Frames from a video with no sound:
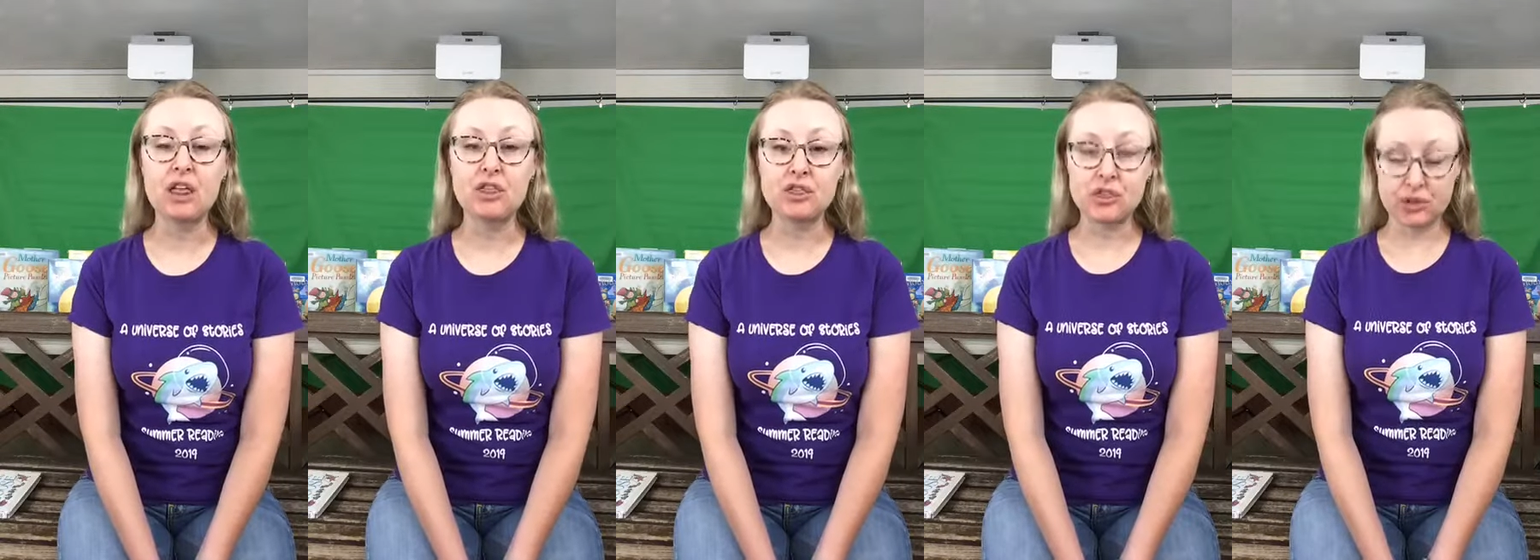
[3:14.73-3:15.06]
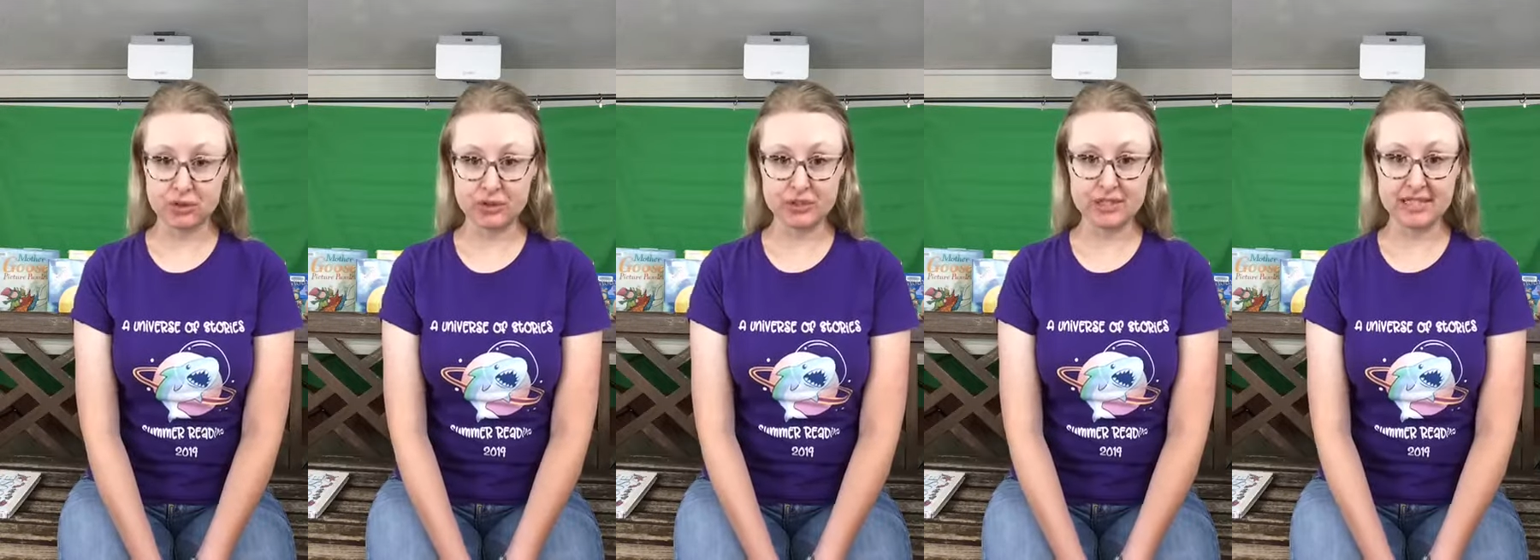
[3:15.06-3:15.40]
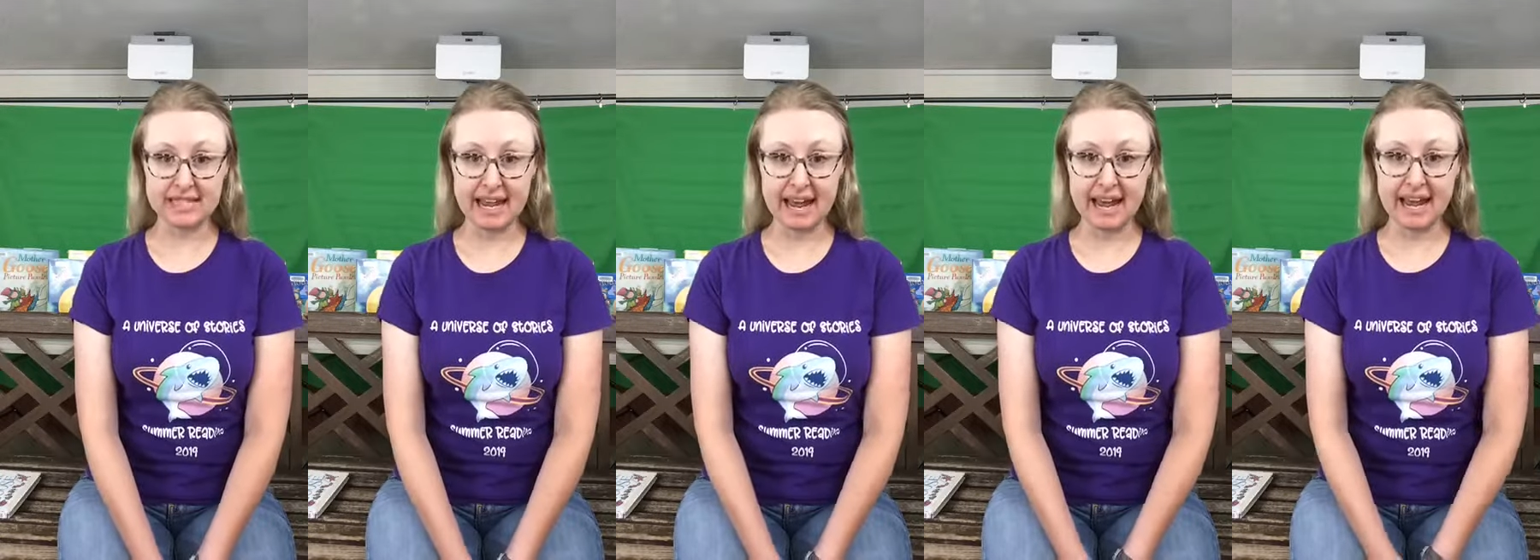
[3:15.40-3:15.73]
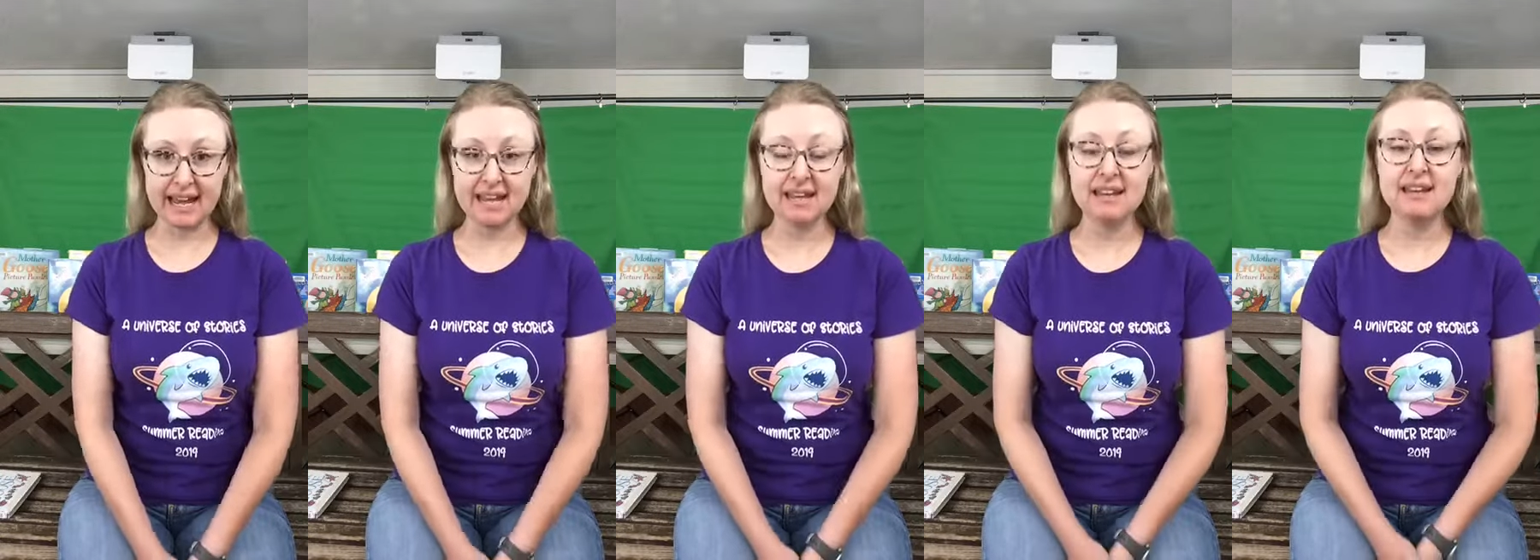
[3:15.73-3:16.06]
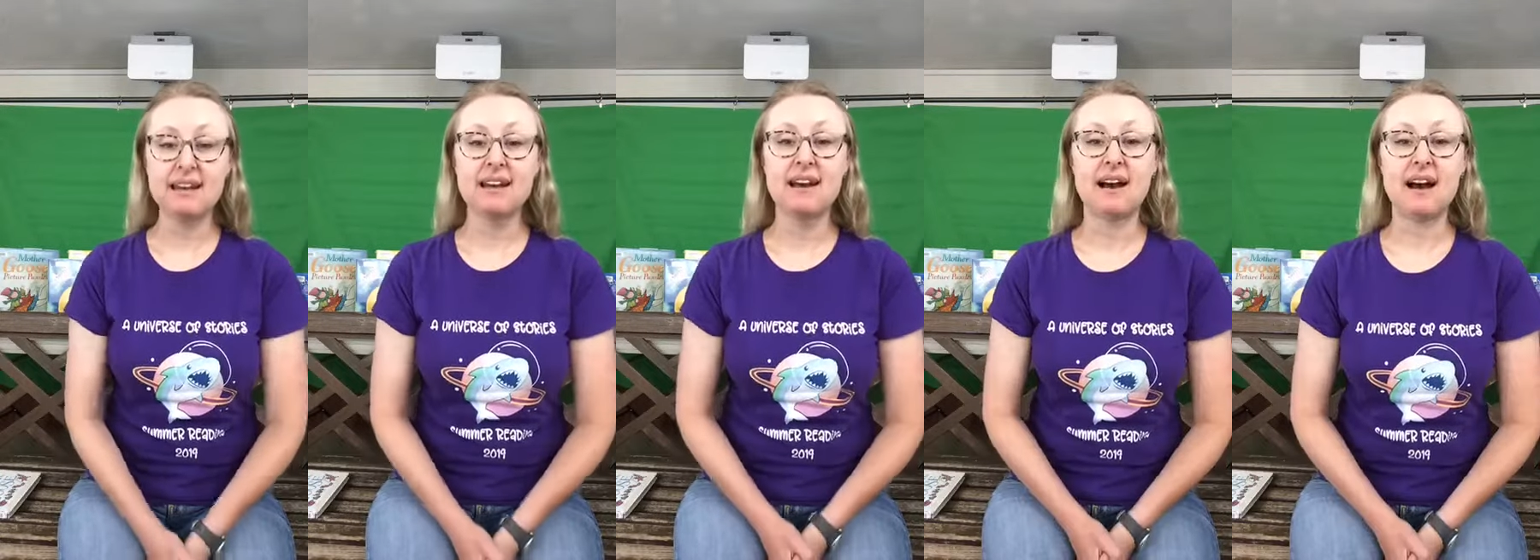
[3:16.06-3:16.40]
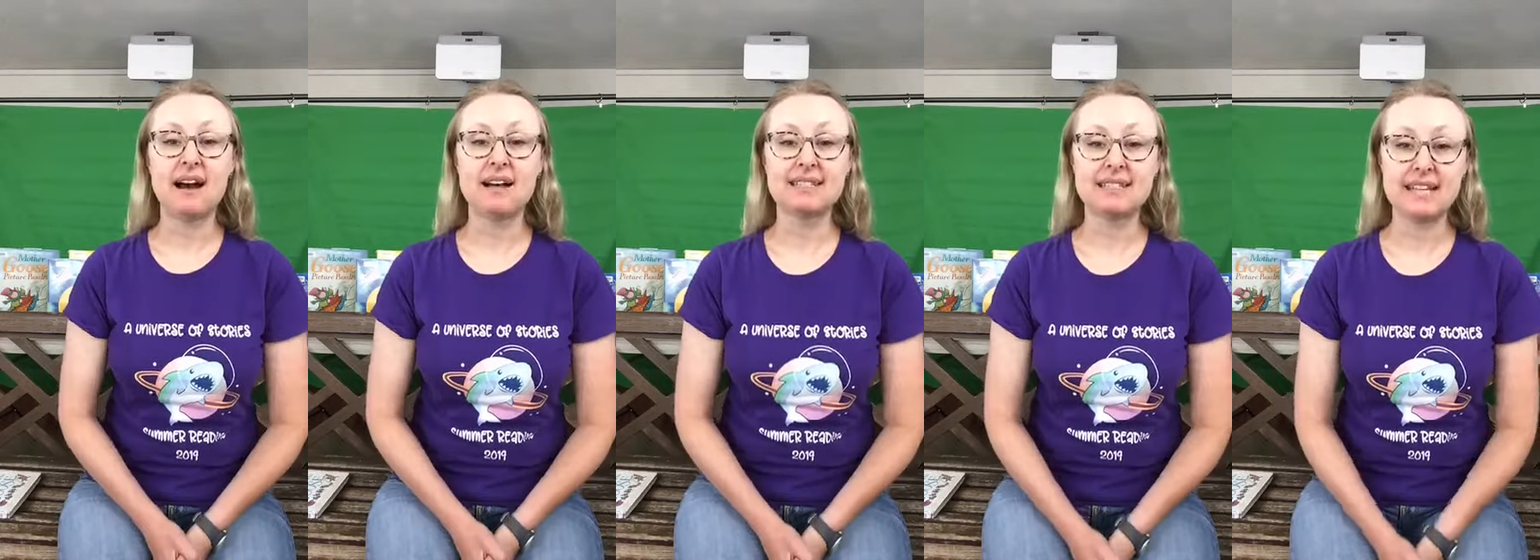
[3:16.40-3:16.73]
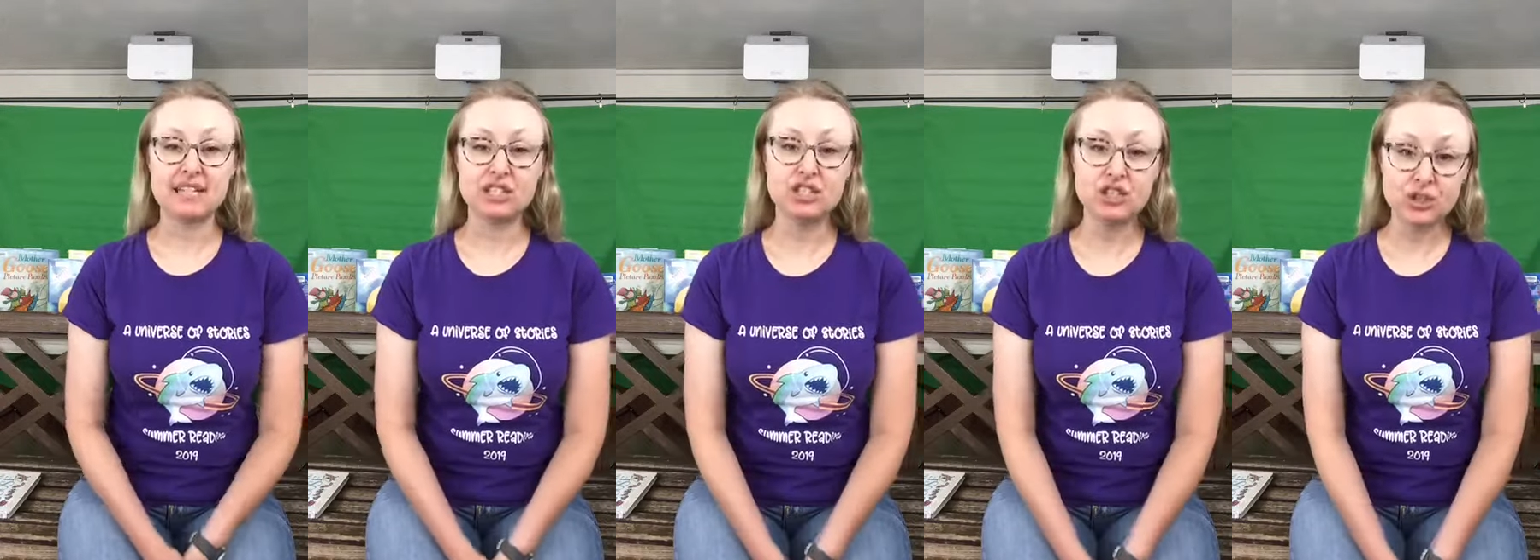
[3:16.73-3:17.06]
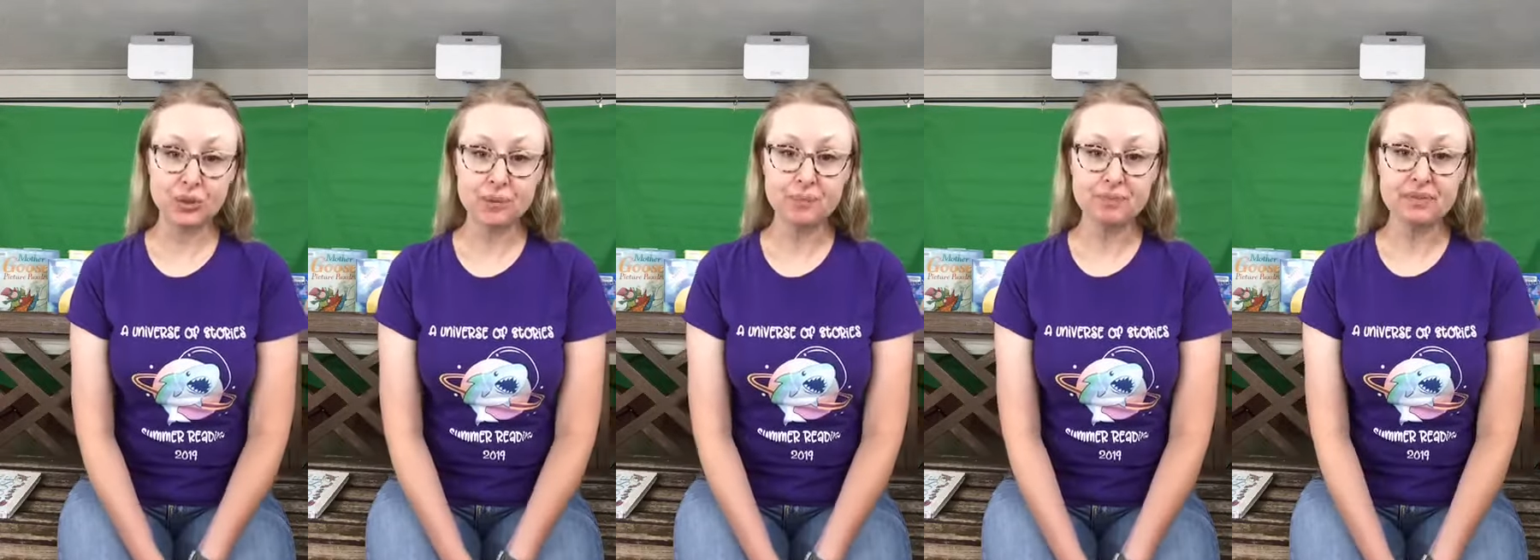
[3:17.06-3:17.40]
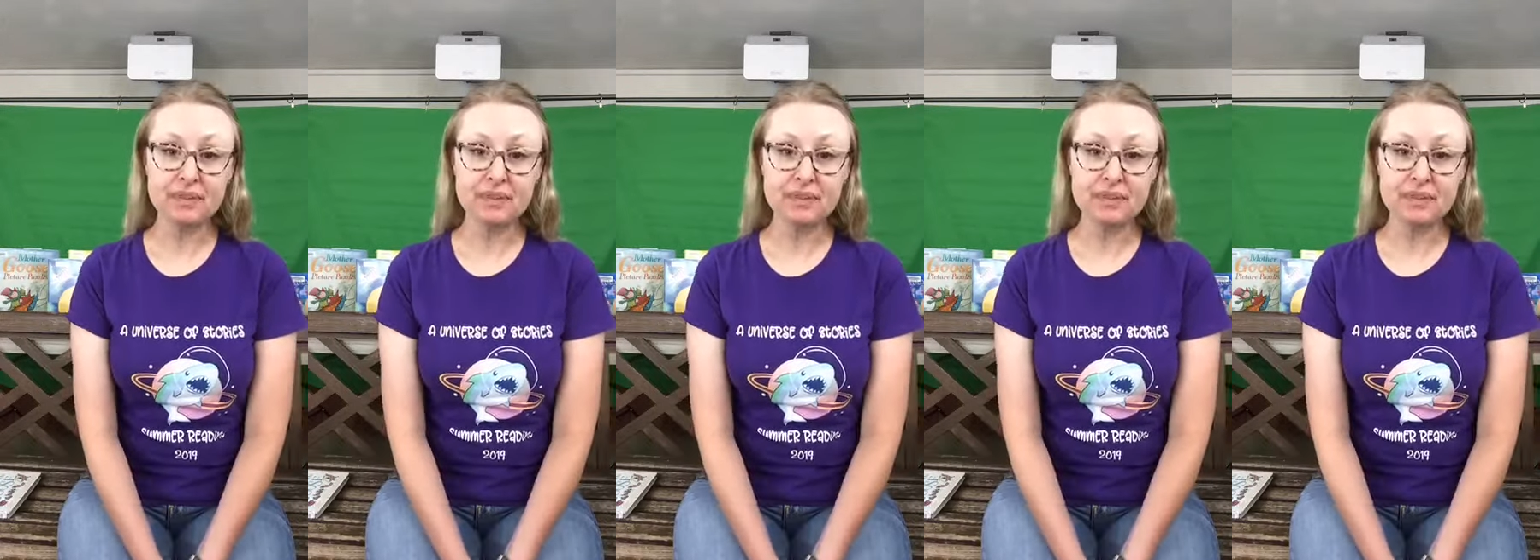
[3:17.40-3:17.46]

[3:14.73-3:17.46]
Thursday, uh, 10 to 2,